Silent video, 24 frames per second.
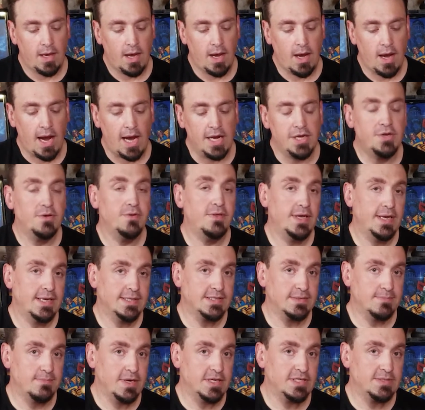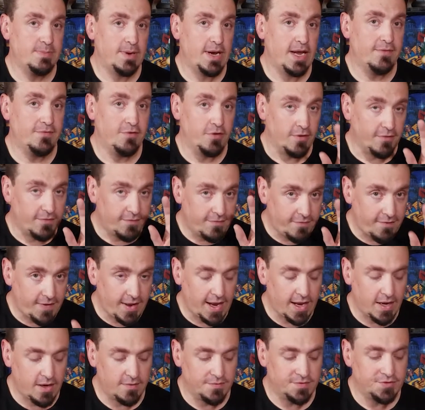I do think it's a must buy if you're a
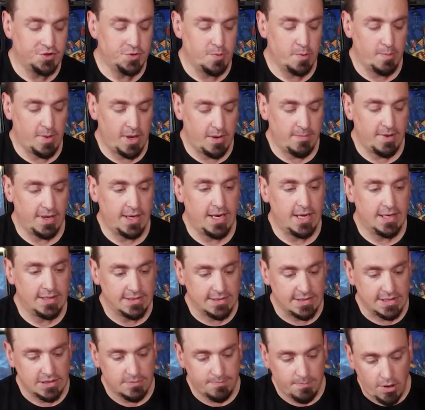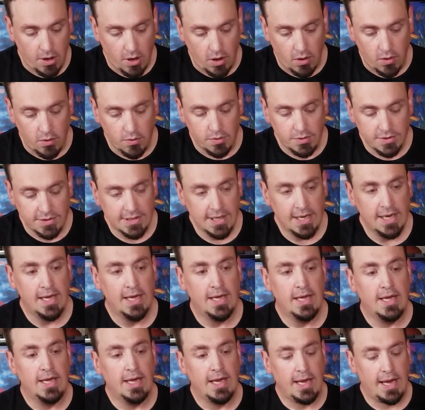fan of Superman because this pose
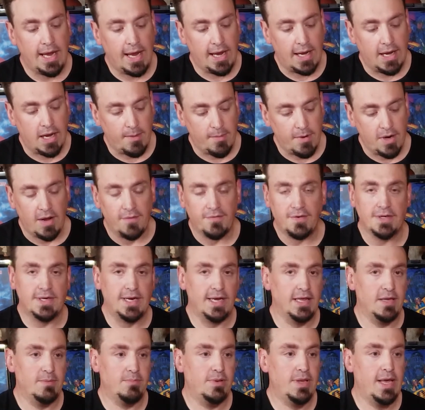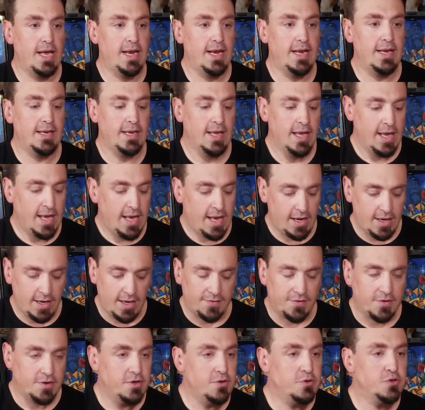and coming off the Daily Planet, you've got
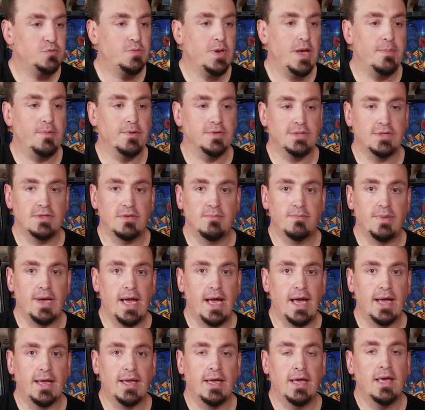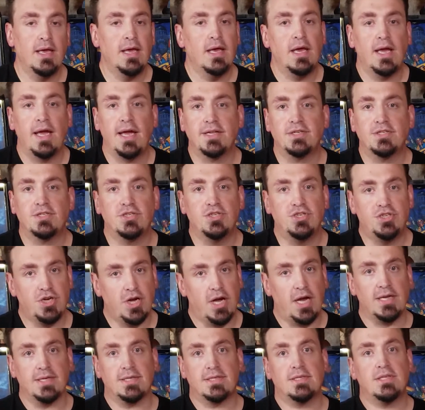the newspapers in the back, it's
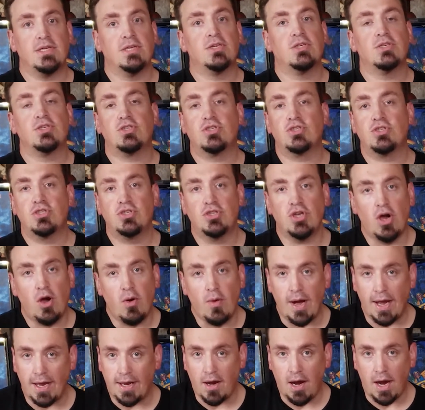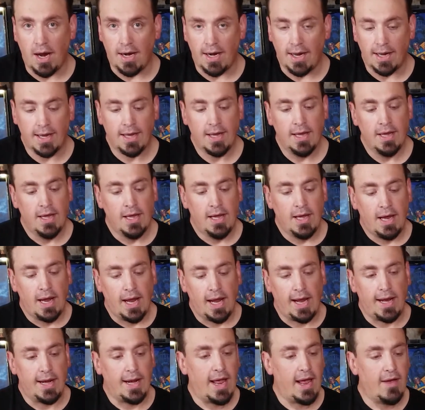just so iconic
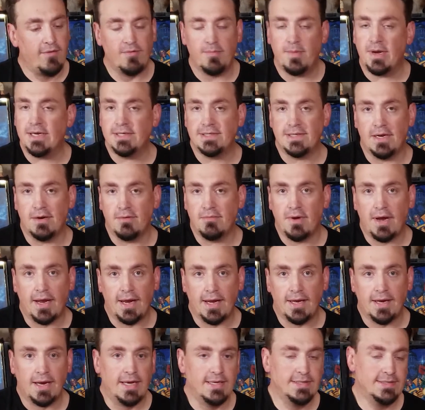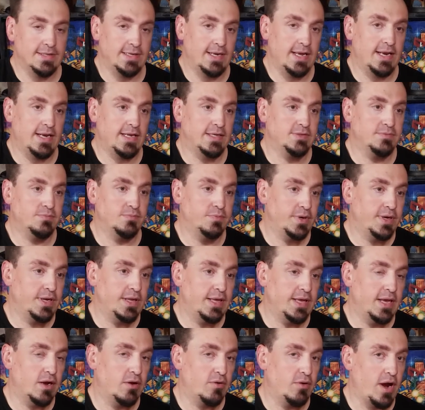and everybody's going to recognize it, and it's
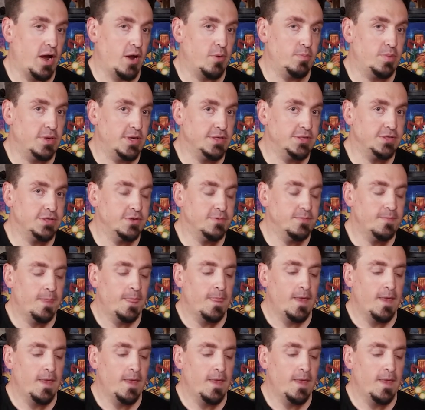really a crowd pleaser.